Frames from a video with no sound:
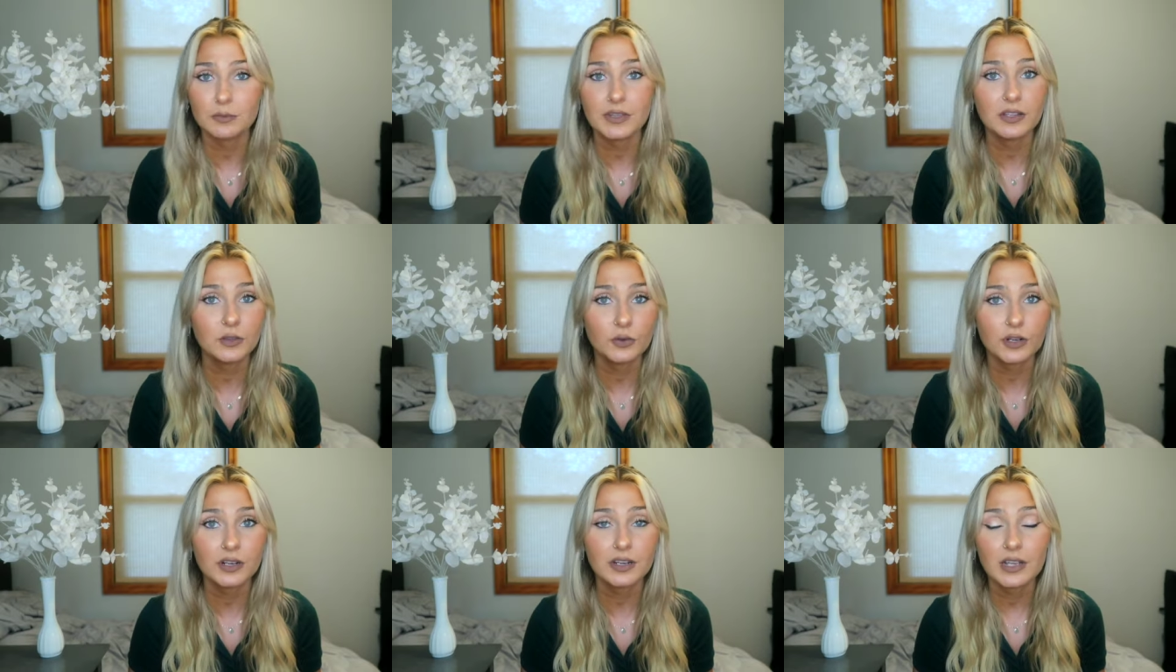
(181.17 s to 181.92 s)
in me,
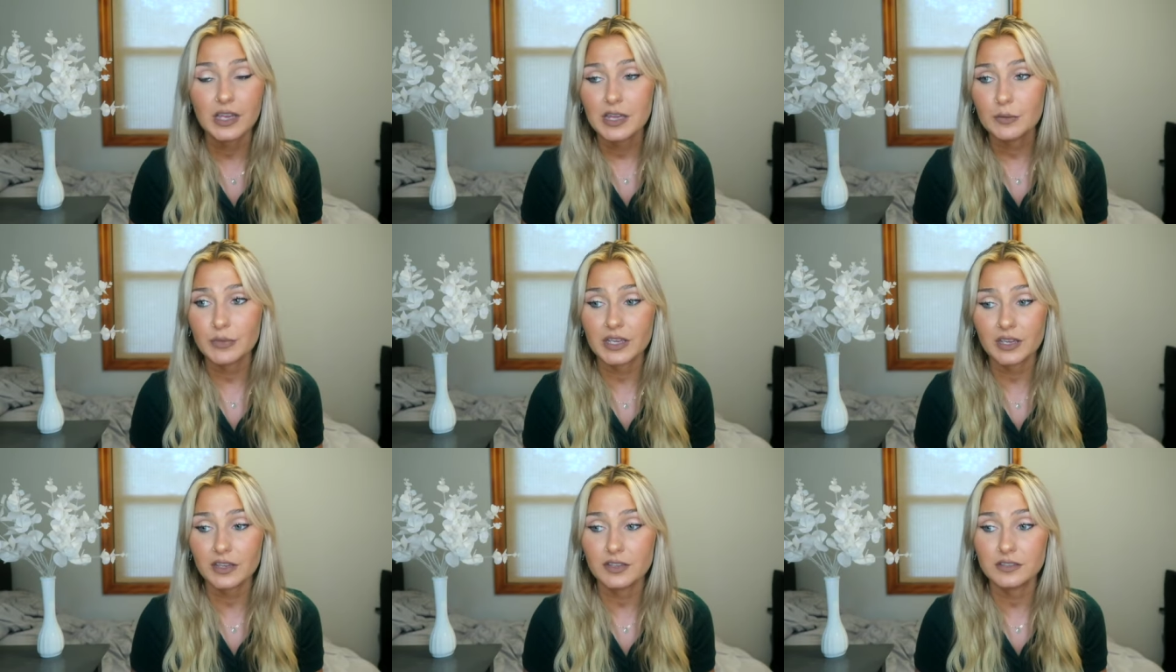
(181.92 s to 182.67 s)
Lord,
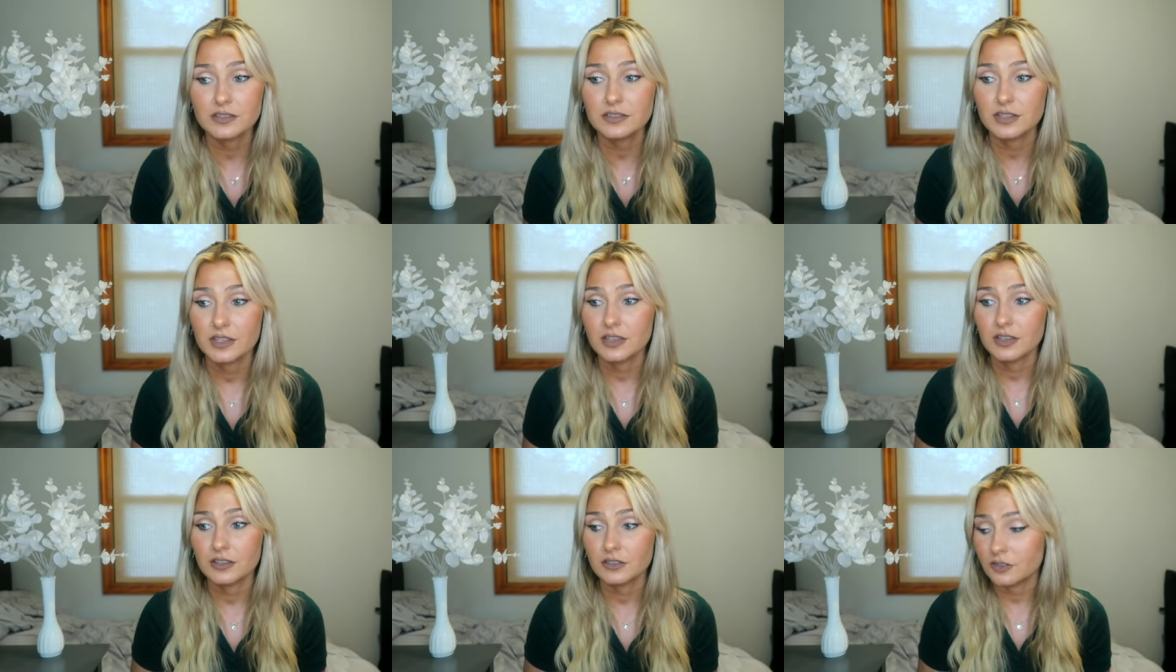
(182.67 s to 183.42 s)
because
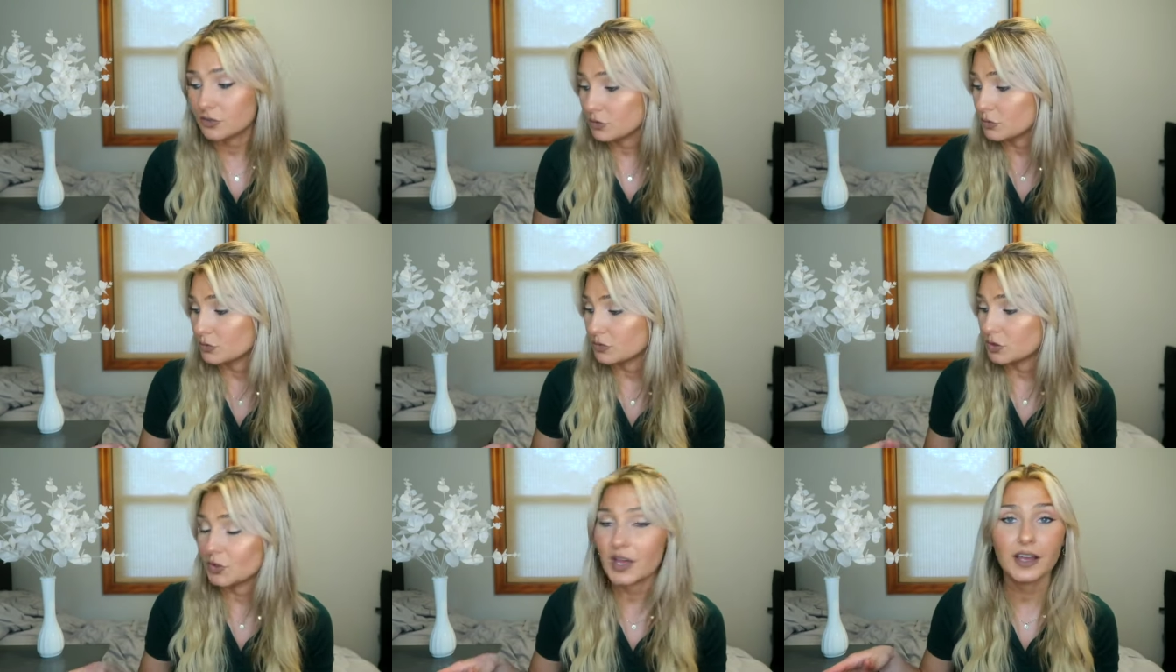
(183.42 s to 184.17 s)
you
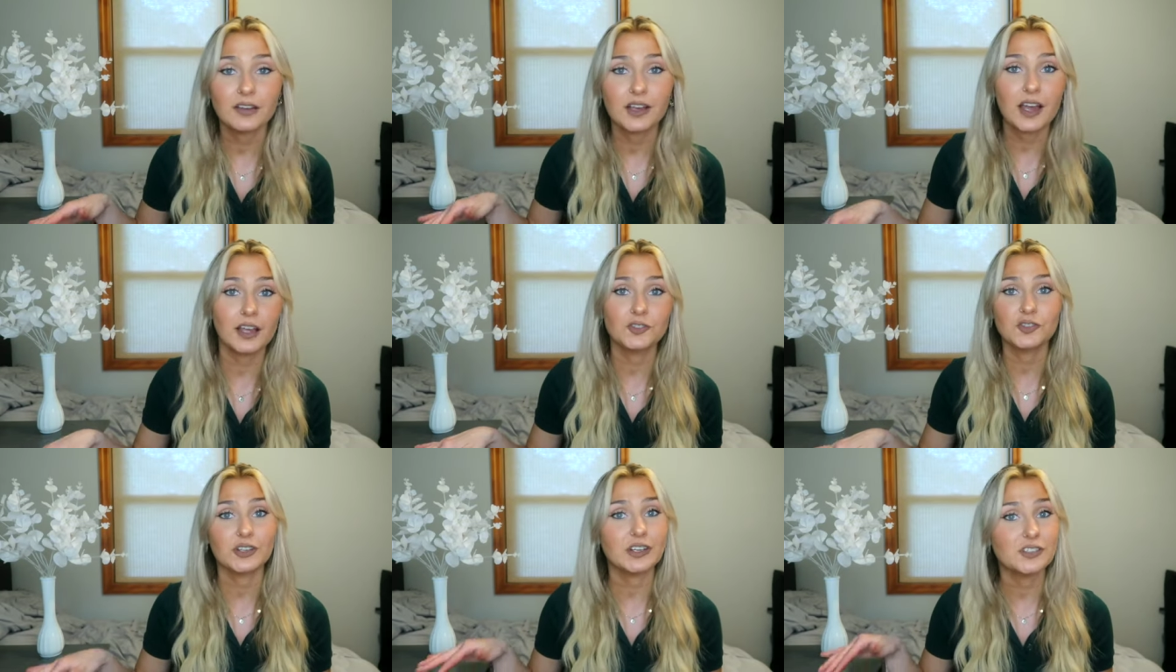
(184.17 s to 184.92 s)
do not
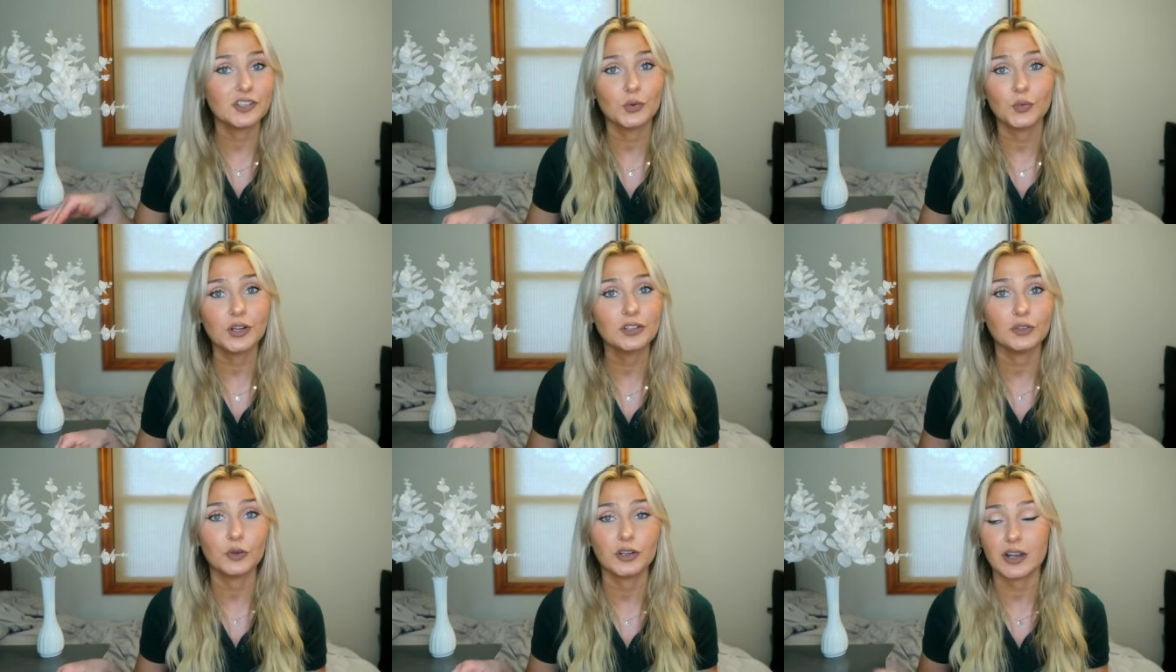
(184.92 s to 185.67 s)
contradict your
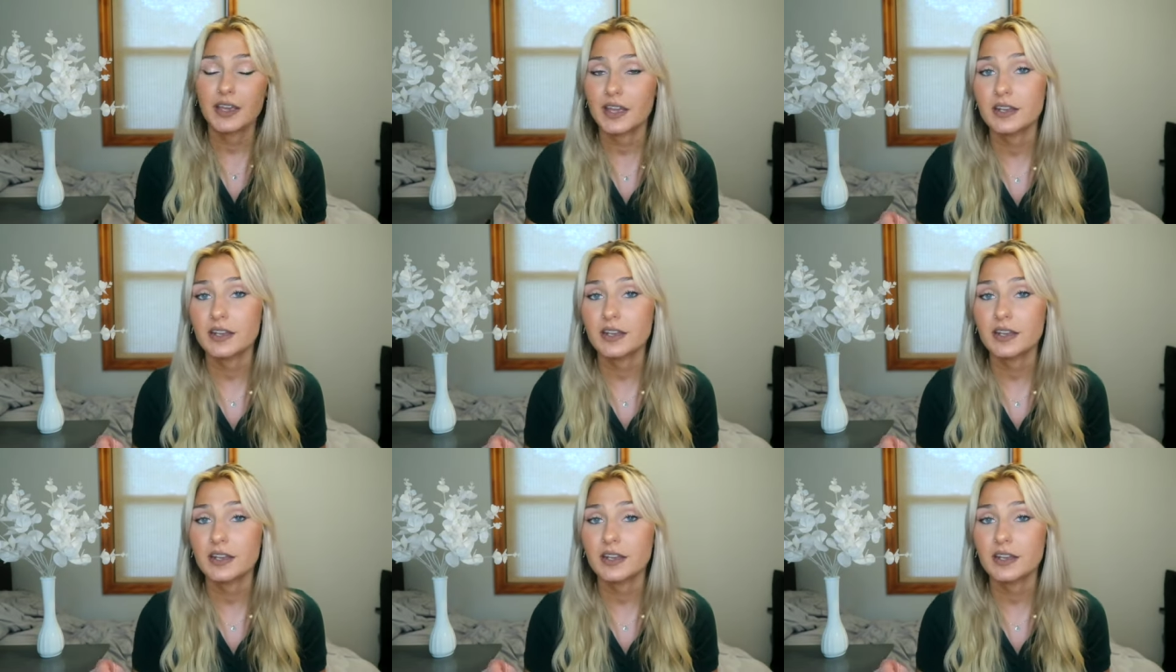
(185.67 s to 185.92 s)
word, Lord.